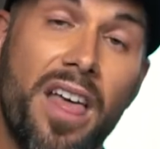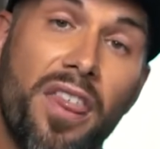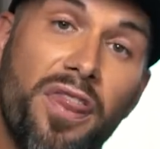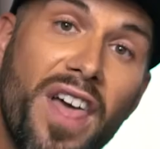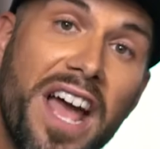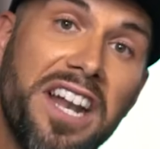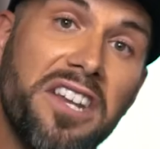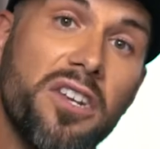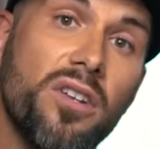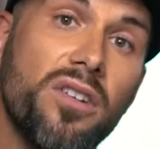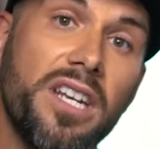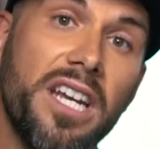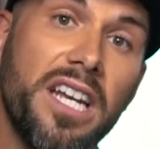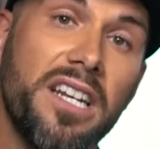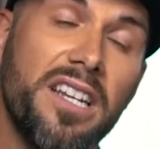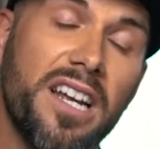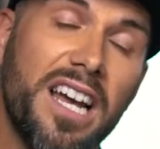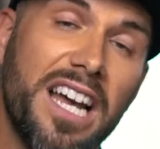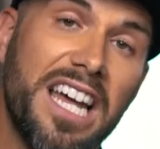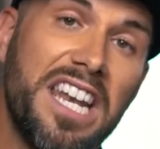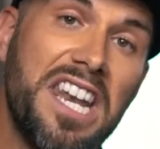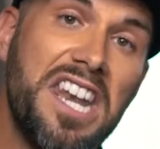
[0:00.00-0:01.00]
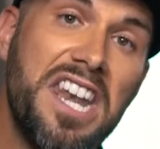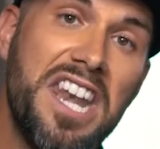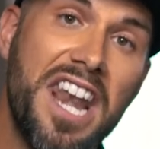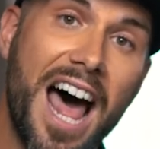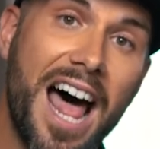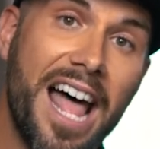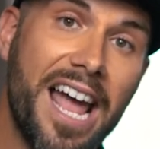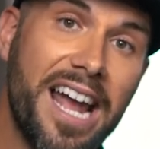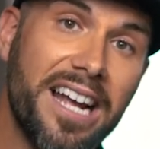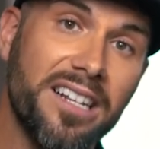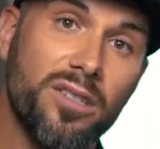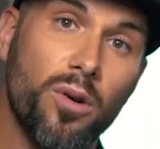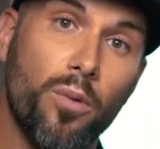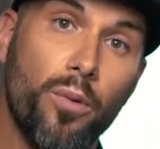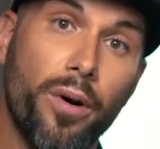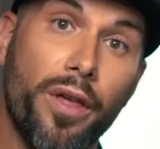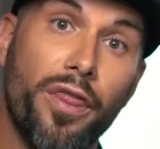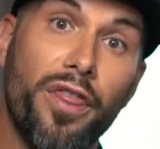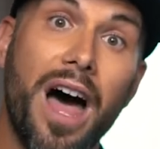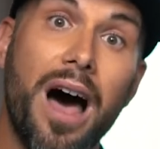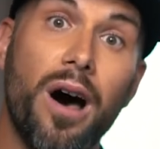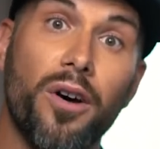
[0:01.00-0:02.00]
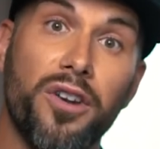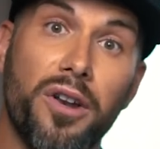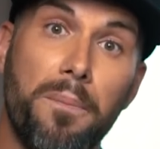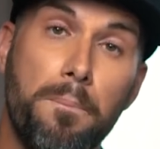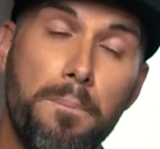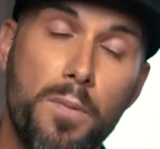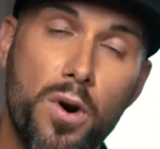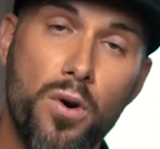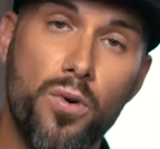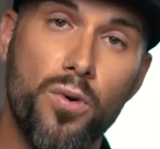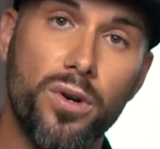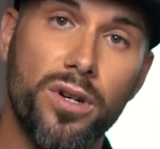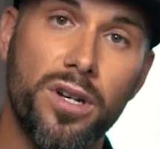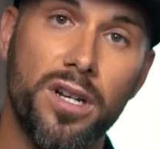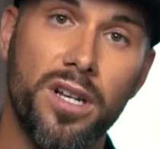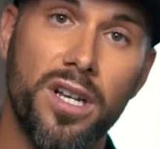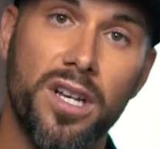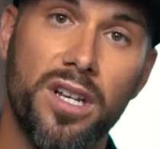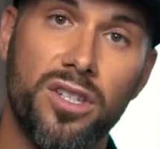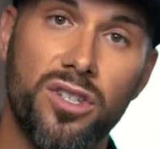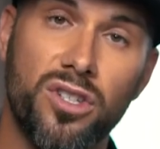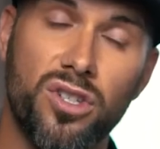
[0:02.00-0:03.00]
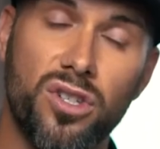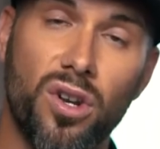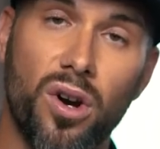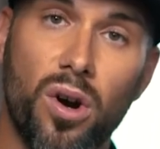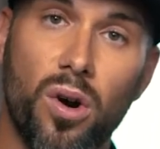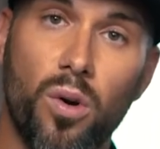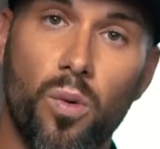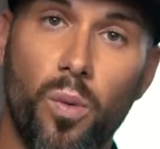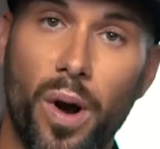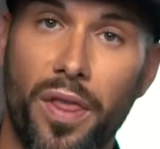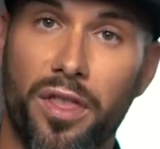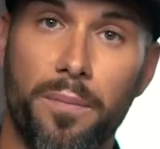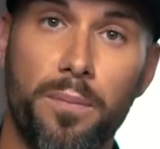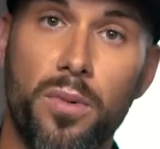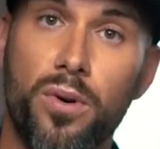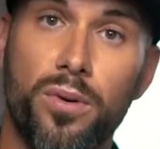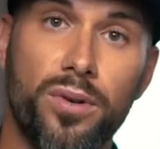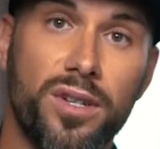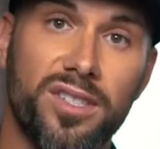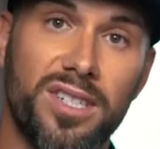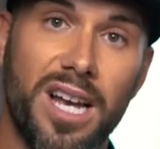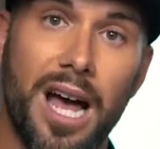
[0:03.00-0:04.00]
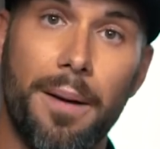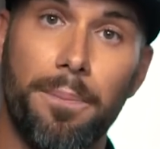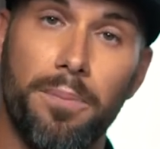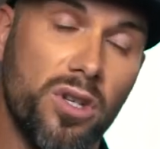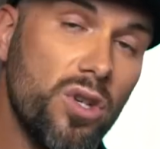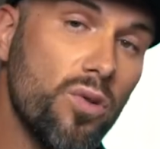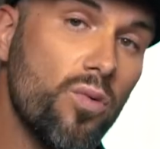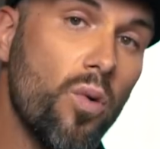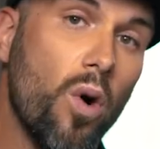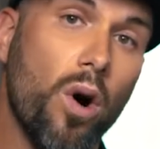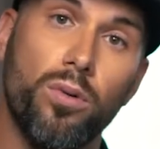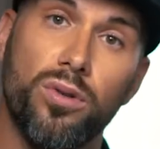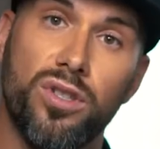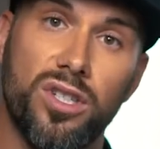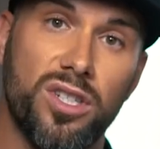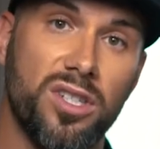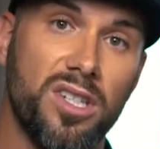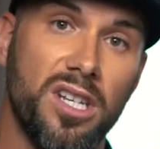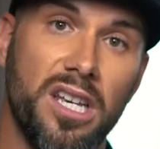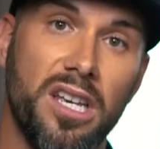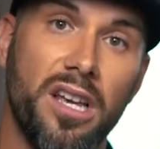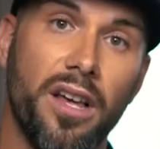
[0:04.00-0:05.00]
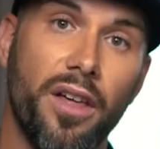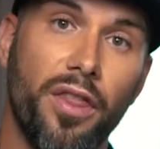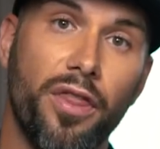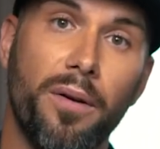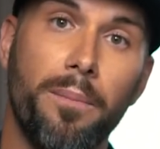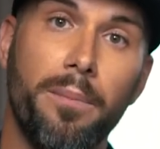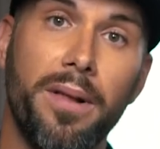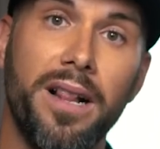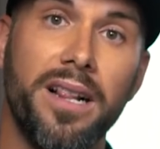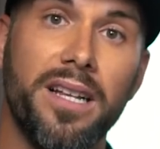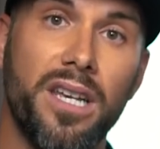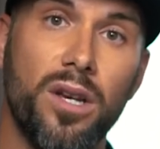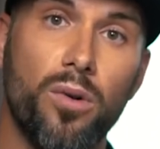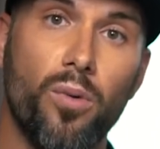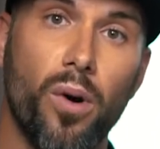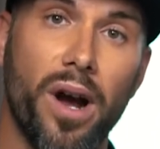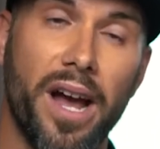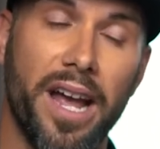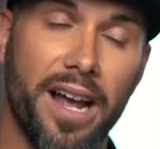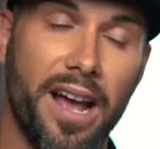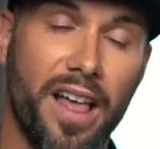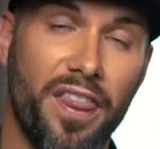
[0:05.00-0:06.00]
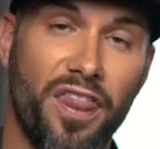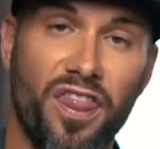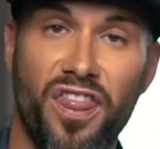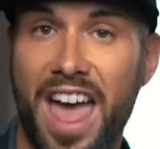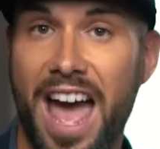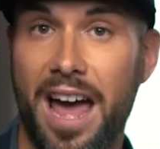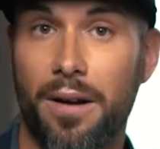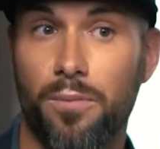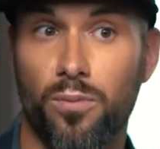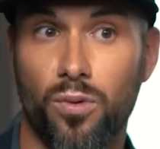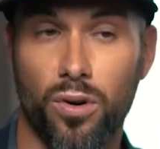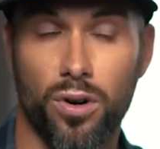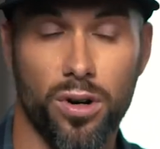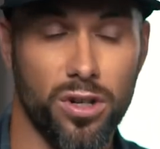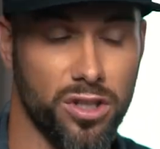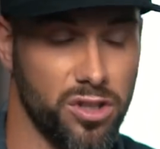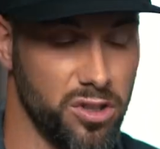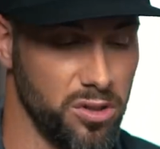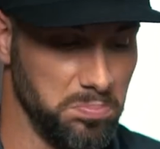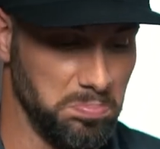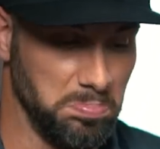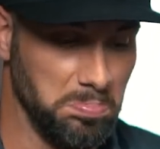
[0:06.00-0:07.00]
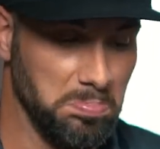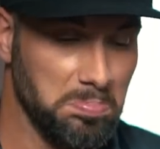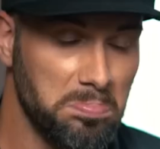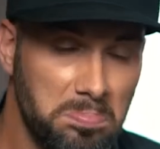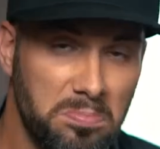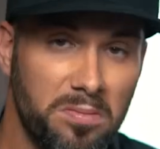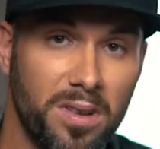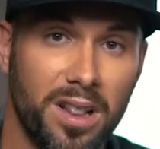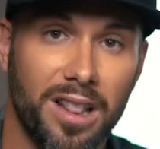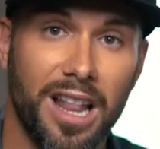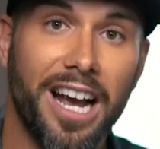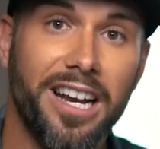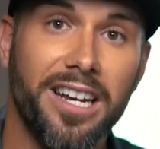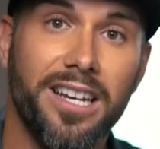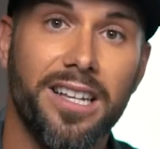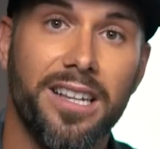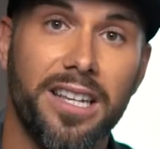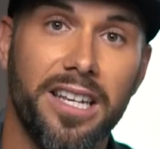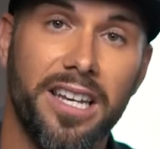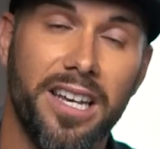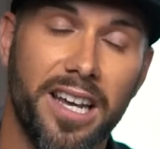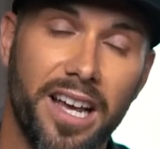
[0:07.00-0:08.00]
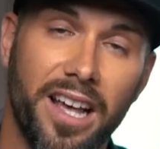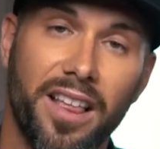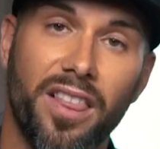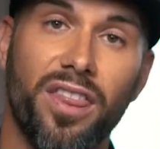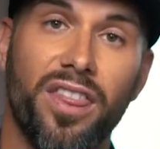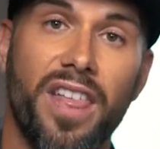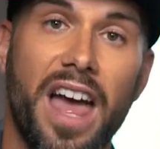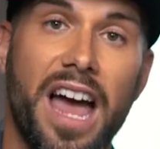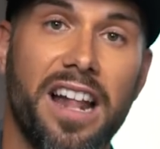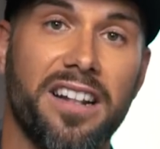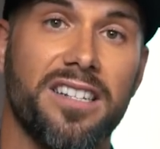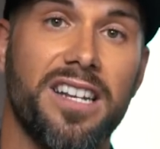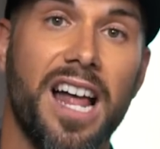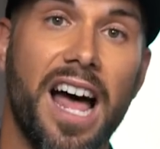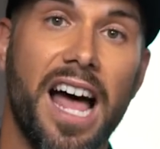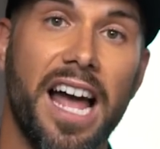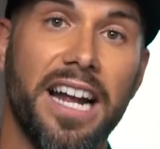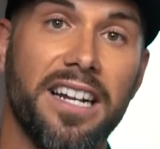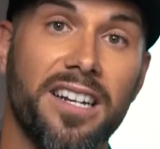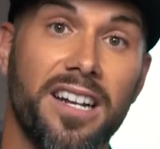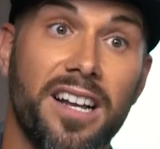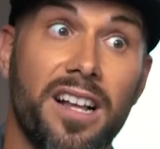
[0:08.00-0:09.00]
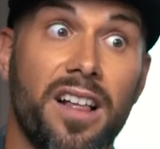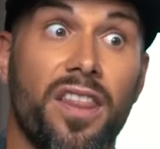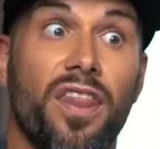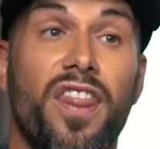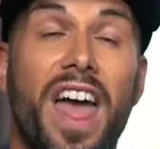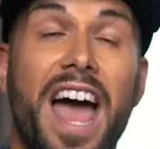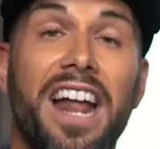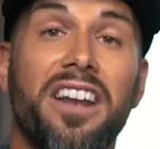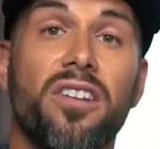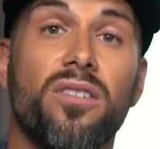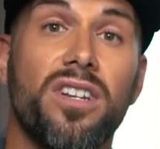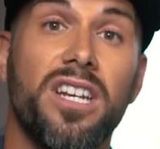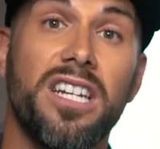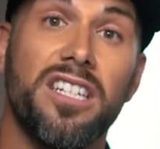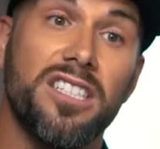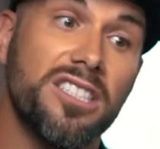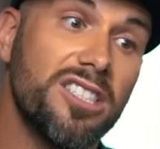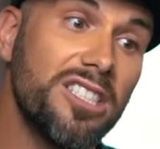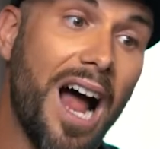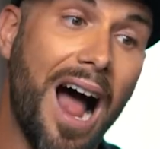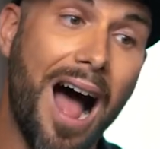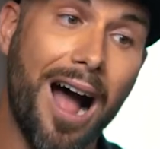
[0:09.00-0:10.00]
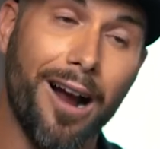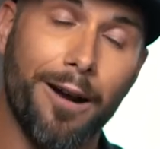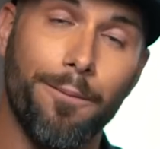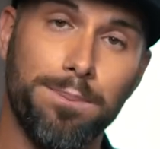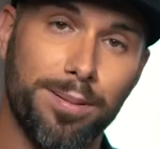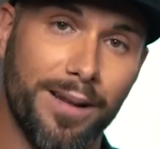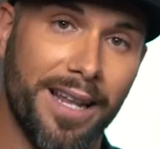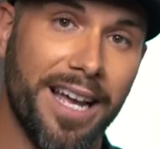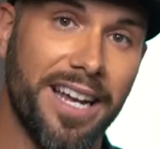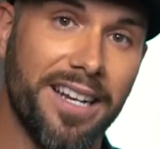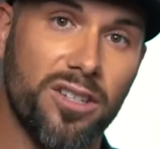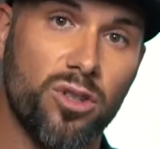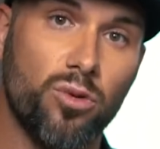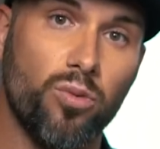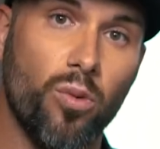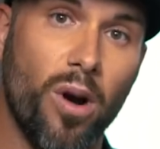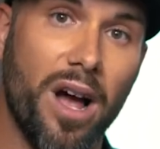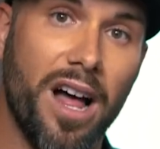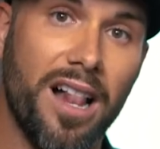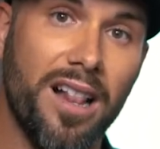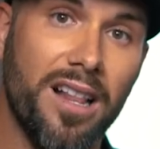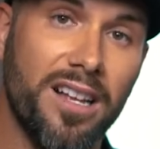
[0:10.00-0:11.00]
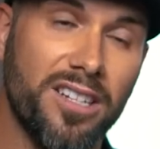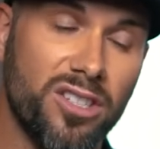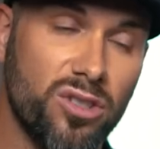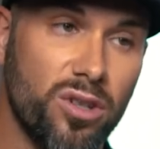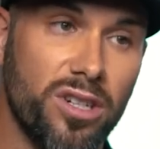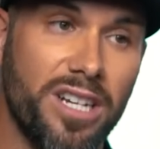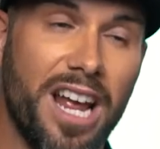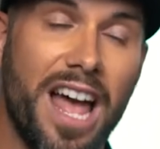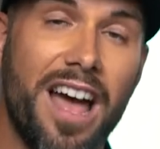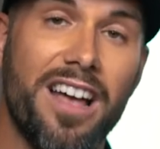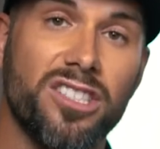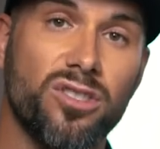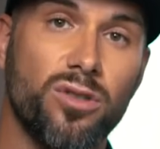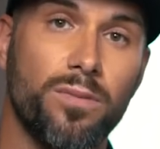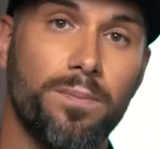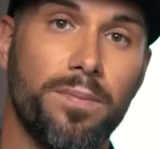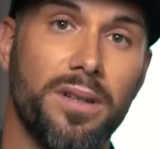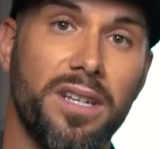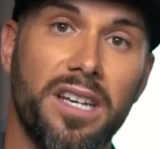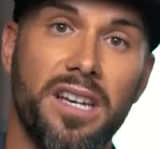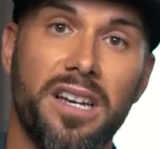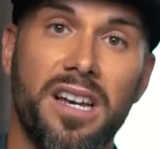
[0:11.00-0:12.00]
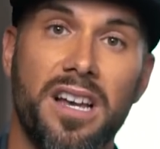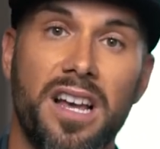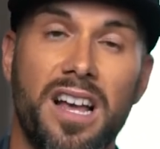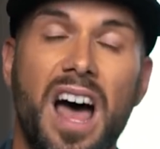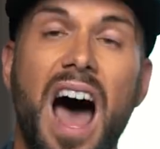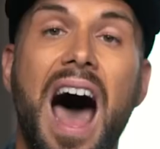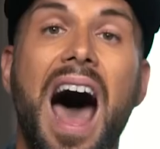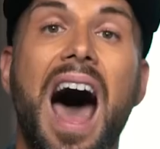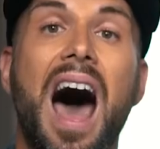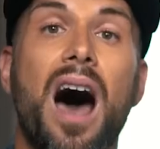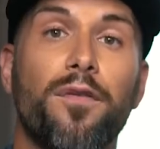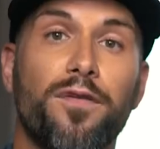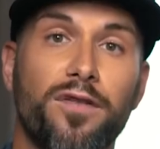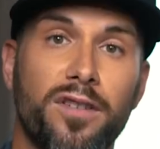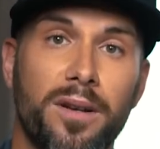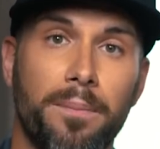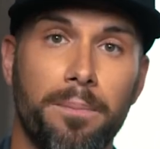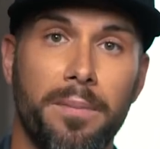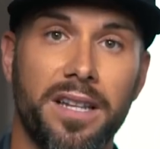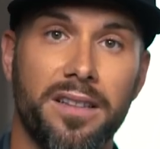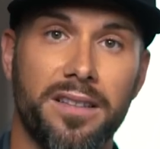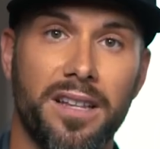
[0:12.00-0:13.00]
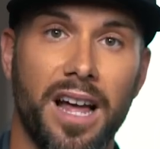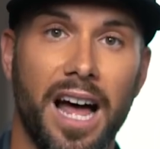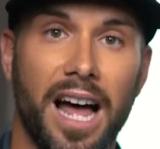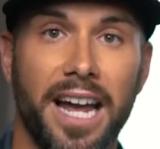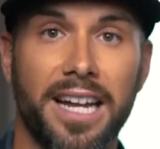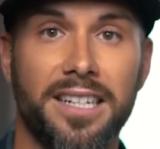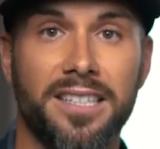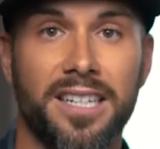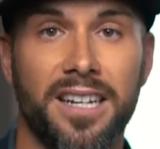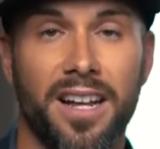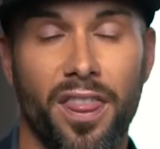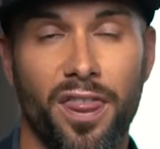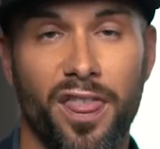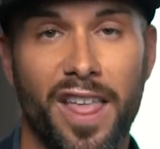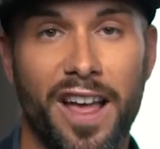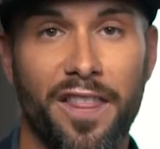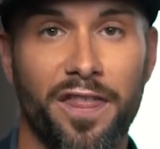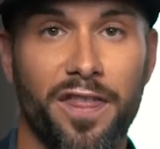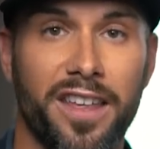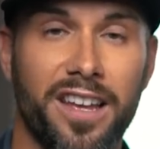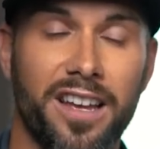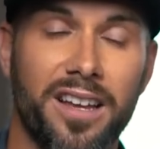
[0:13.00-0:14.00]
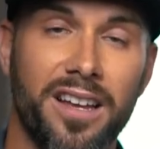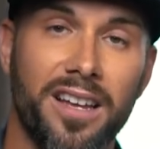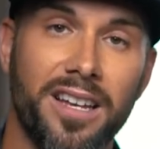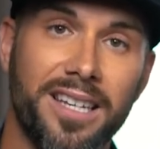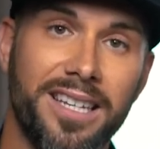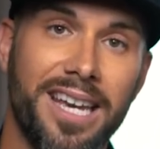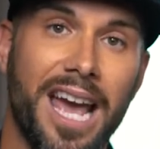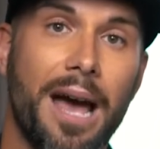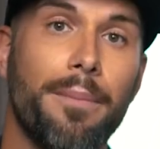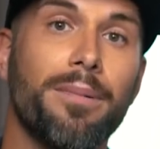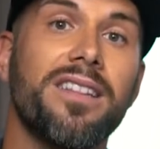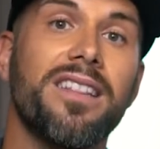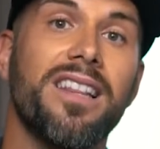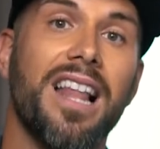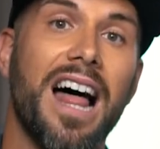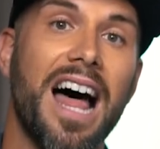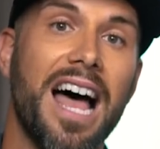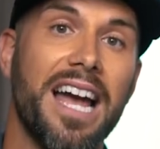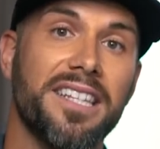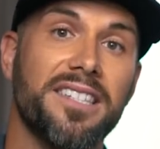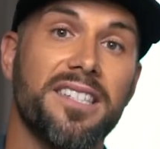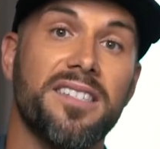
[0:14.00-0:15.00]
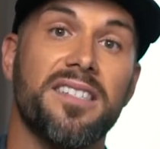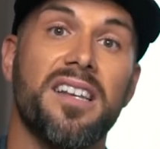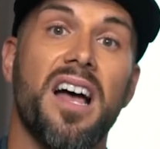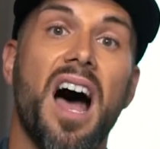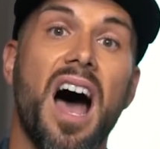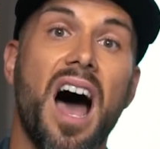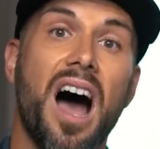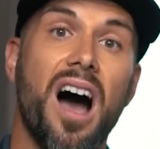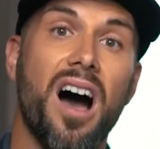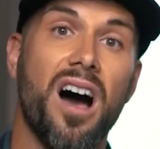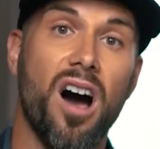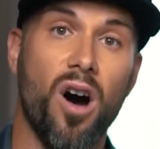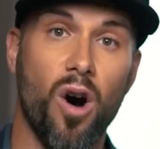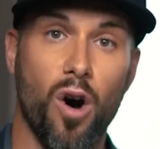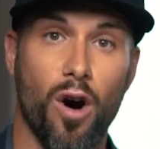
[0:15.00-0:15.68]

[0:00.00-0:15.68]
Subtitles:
Then you need a night without a moon, so when the moon is up, you won't see the Milky Way. And that was luckily in that night. Then you need a dark plane as well, so it has to be after midnight that the cabin lights are